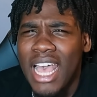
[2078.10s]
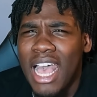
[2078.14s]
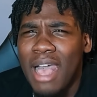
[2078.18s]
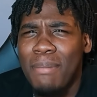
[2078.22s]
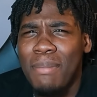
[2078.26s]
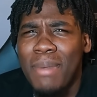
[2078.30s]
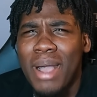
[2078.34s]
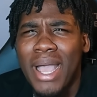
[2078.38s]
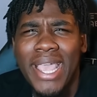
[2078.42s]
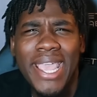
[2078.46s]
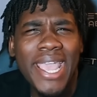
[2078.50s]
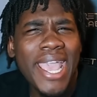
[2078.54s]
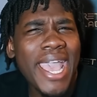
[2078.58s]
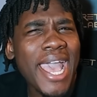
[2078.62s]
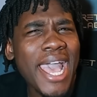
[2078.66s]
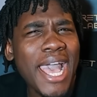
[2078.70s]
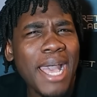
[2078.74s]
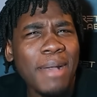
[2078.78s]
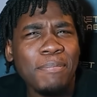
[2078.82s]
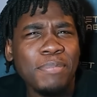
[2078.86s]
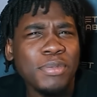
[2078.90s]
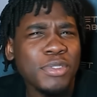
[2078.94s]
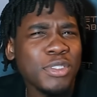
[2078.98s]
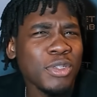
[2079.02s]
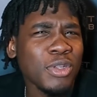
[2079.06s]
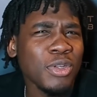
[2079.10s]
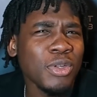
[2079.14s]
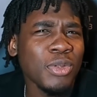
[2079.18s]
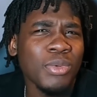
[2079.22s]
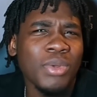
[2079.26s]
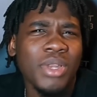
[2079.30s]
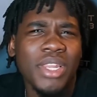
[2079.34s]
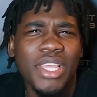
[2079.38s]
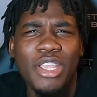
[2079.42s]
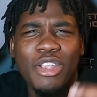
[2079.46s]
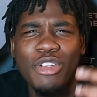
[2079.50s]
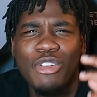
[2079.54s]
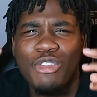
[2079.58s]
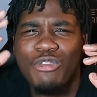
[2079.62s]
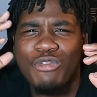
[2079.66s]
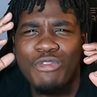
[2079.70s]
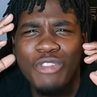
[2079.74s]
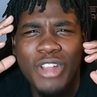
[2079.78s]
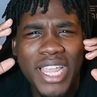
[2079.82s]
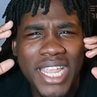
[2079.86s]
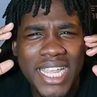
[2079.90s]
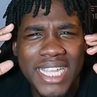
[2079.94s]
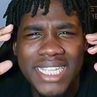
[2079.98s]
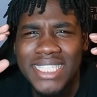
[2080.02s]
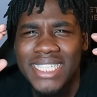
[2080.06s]
Am I absolutely
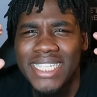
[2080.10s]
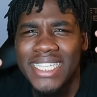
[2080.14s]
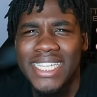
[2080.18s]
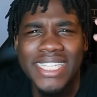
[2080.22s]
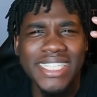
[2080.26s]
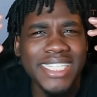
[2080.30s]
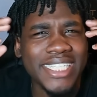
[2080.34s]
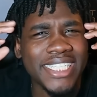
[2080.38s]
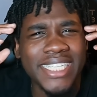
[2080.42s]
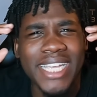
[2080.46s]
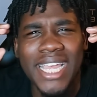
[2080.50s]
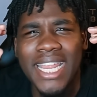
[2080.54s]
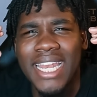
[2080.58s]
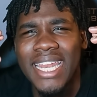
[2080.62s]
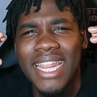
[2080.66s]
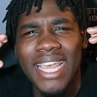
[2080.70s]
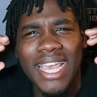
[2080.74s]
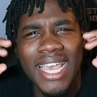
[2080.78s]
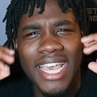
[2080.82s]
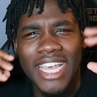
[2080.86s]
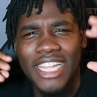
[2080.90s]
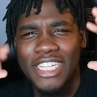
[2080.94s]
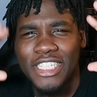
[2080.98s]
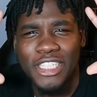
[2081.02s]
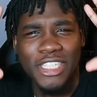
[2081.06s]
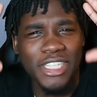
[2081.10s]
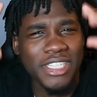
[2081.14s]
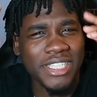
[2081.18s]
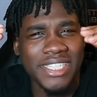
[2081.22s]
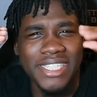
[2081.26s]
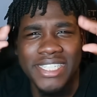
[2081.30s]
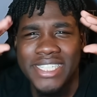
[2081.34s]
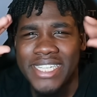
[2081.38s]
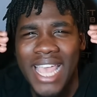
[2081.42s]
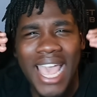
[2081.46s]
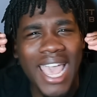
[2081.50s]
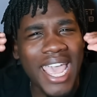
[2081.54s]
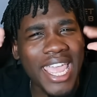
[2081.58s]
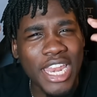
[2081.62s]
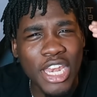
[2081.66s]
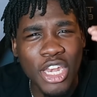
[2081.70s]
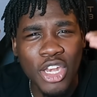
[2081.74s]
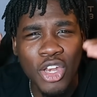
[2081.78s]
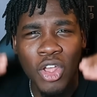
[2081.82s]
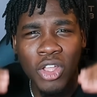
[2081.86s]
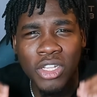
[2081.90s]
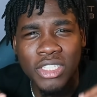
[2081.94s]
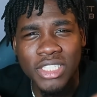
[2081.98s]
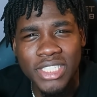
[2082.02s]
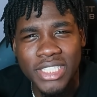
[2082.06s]
crazy agenda head just chatting
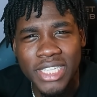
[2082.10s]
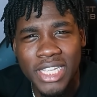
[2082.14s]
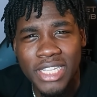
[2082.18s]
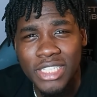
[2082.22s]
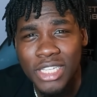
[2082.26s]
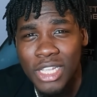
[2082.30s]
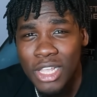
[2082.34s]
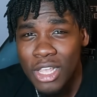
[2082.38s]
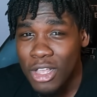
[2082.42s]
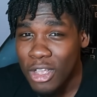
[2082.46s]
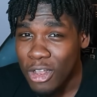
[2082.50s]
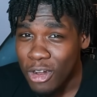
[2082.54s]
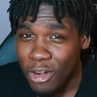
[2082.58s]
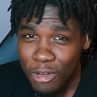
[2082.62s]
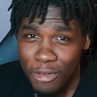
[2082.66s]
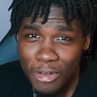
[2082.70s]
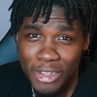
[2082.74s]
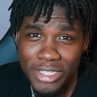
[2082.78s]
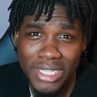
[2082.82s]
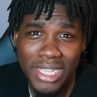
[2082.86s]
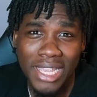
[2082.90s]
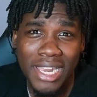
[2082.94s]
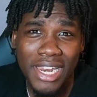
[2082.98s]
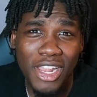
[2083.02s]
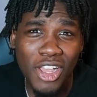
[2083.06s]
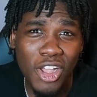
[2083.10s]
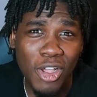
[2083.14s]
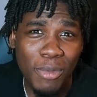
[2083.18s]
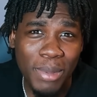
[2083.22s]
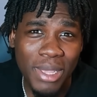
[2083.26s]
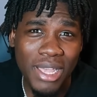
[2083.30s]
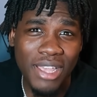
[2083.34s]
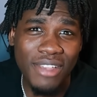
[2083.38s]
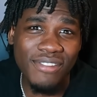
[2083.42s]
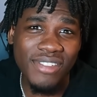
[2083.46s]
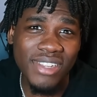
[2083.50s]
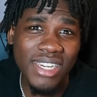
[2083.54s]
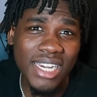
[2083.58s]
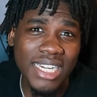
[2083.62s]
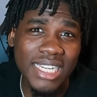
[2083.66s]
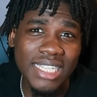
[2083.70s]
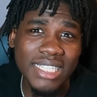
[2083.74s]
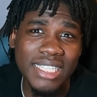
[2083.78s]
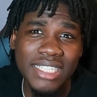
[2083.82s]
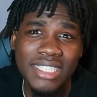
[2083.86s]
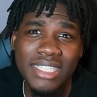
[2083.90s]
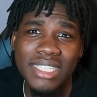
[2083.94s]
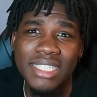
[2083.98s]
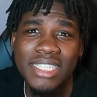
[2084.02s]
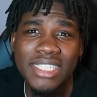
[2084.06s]
nonsense? Or is there a little bit of
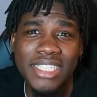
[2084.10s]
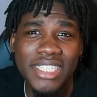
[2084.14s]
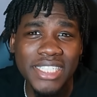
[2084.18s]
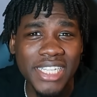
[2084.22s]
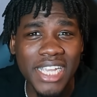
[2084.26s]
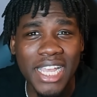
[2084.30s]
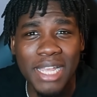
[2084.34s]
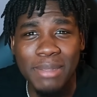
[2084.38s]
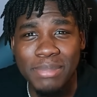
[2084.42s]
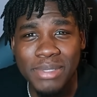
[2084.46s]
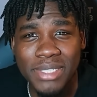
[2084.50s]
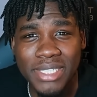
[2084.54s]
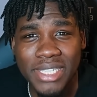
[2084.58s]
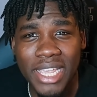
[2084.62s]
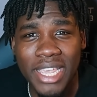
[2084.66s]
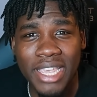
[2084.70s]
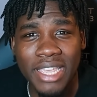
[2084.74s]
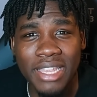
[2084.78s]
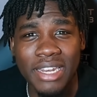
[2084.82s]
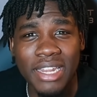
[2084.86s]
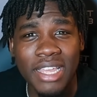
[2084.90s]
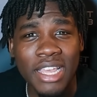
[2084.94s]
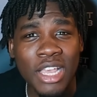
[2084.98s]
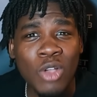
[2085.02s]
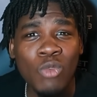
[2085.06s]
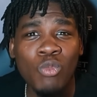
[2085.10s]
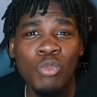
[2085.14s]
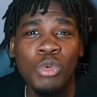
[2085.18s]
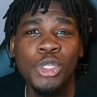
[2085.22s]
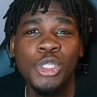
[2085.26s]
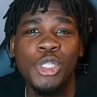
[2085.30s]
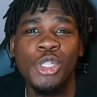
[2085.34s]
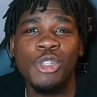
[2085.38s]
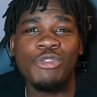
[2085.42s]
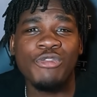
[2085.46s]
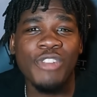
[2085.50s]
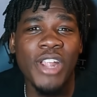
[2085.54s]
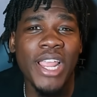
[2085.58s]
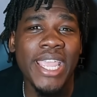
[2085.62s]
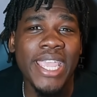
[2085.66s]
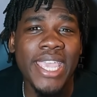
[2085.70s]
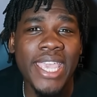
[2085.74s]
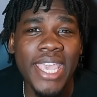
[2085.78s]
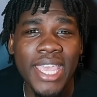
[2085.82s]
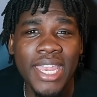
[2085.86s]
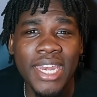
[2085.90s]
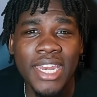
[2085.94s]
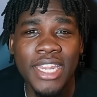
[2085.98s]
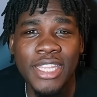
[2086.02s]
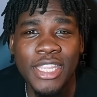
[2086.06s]
validity to the shit I'm saying? Would you rank
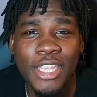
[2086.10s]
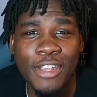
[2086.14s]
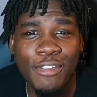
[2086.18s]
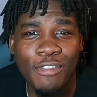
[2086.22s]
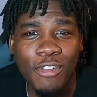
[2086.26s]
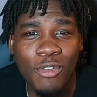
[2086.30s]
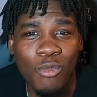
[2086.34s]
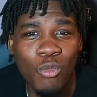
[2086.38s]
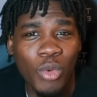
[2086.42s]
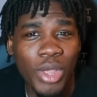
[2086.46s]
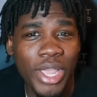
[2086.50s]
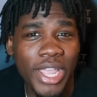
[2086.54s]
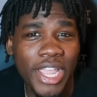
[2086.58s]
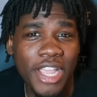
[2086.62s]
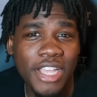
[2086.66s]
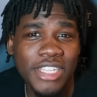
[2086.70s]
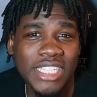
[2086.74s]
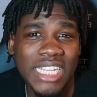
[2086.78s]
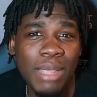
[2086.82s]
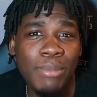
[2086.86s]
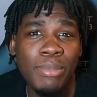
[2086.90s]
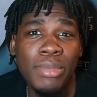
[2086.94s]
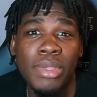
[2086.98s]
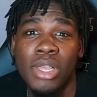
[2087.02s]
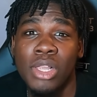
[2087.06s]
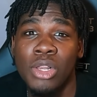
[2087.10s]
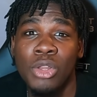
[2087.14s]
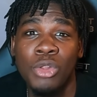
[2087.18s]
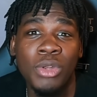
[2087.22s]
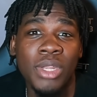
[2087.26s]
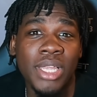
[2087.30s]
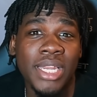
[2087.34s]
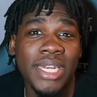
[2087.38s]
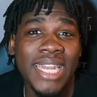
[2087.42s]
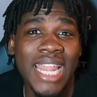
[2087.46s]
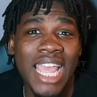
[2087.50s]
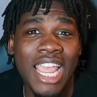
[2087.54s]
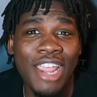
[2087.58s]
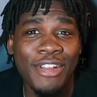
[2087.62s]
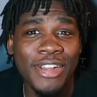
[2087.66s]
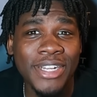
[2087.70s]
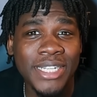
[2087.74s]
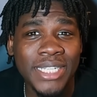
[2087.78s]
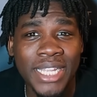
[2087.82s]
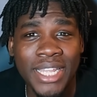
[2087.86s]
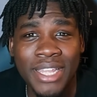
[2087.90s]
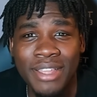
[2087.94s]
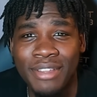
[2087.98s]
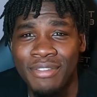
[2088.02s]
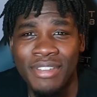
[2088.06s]
it in a different way? Because I'm including
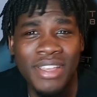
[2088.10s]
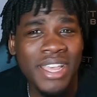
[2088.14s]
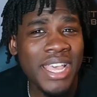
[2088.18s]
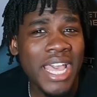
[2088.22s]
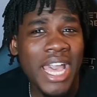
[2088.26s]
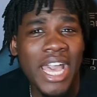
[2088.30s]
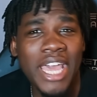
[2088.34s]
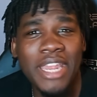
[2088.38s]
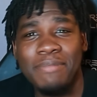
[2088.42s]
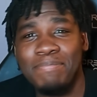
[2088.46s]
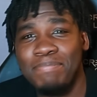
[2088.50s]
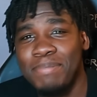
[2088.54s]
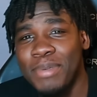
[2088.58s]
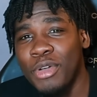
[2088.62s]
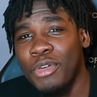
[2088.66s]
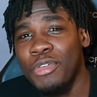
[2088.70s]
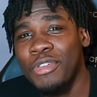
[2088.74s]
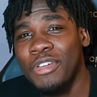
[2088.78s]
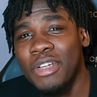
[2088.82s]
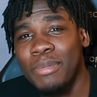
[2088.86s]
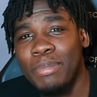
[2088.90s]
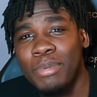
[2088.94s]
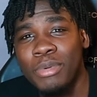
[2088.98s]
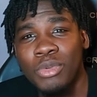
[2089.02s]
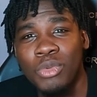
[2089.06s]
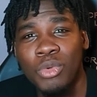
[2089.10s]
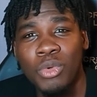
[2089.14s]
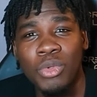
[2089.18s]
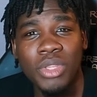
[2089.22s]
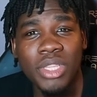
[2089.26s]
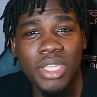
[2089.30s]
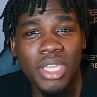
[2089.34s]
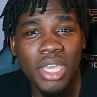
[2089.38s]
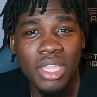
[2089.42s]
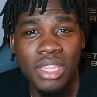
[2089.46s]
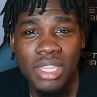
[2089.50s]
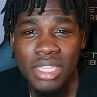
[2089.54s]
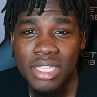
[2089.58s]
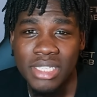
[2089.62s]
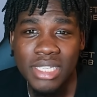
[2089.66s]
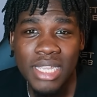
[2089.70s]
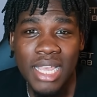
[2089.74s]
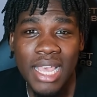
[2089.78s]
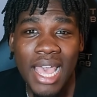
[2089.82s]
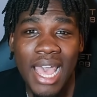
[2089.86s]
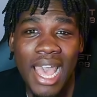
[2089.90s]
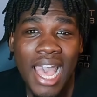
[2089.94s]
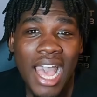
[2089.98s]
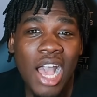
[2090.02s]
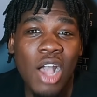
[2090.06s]
narrative and build up and all the others.
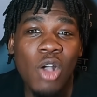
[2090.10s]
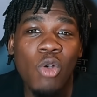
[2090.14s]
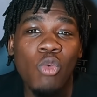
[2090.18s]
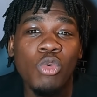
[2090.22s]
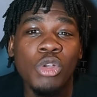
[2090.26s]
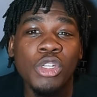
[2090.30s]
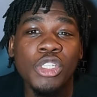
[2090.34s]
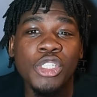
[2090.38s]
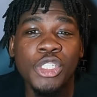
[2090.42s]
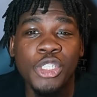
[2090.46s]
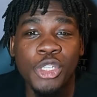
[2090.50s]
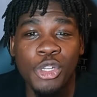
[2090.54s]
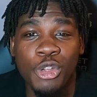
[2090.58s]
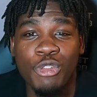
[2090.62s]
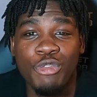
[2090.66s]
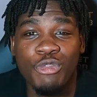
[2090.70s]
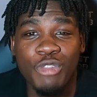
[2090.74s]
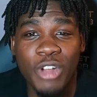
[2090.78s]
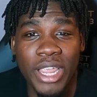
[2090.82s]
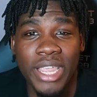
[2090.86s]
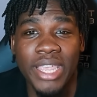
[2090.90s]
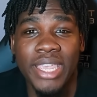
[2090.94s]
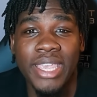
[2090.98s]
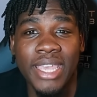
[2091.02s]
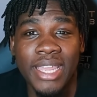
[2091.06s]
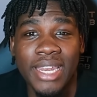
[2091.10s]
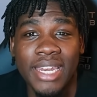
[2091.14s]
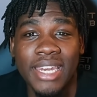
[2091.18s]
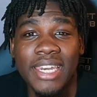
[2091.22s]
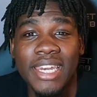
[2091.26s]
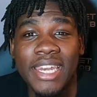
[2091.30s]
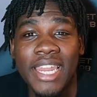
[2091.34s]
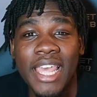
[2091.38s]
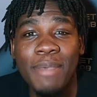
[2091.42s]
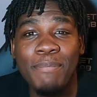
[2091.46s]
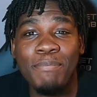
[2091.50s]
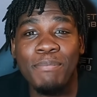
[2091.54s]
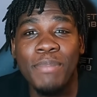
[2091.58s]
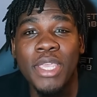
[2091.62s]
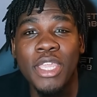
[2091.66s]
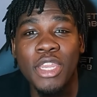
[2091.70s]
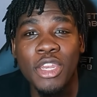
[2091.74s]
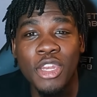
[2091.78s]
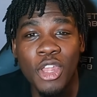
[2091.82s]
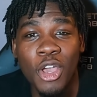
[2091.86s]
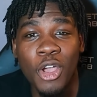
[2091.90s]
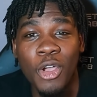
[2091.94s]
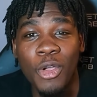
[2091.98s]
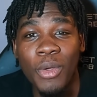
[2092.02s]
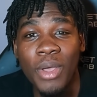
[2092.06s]
How would you rank it? Let me
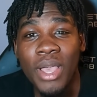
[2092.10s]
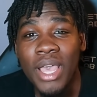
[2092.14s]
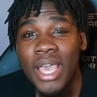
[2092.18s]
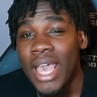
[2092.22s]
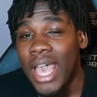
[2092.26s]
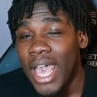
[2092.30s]
know.